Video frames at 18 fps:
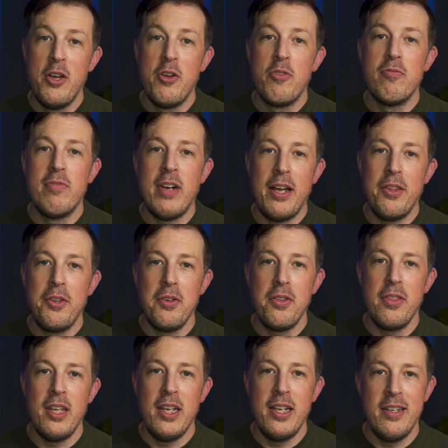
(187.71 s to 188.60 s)
rather
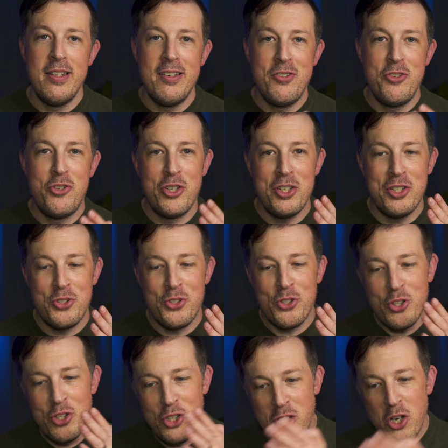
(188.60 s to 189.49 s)
than
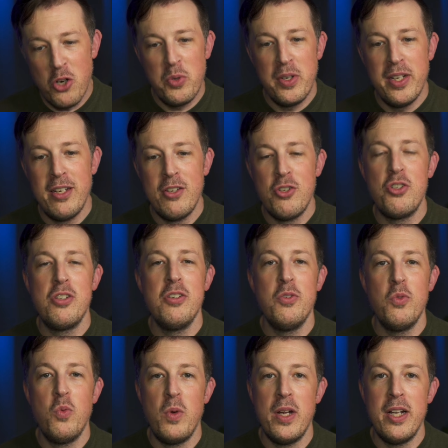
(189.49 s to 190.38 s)
just going
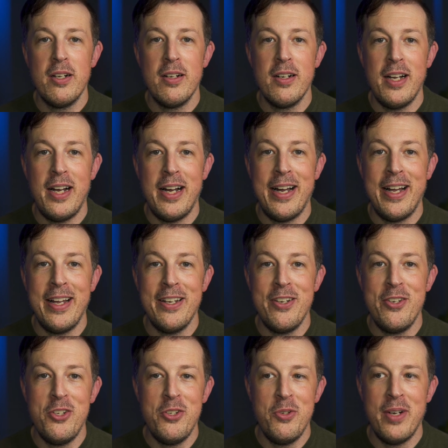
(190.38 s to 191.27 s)
to where I
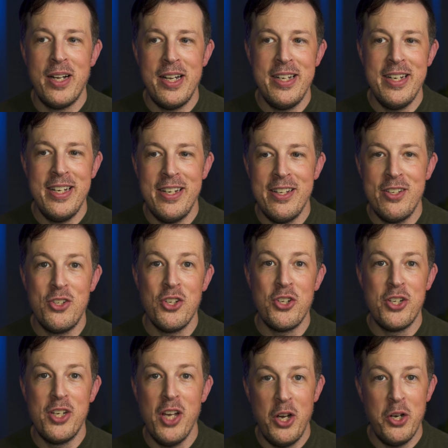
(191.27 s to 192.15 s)
knew I needed to
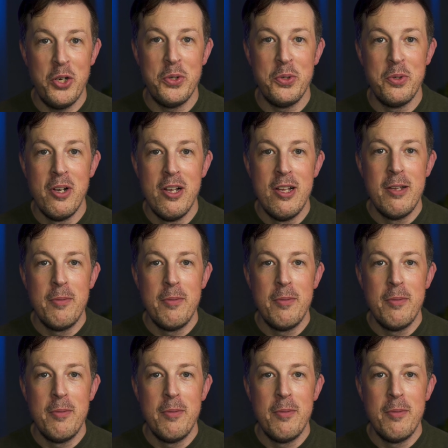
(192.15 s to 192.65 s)
go,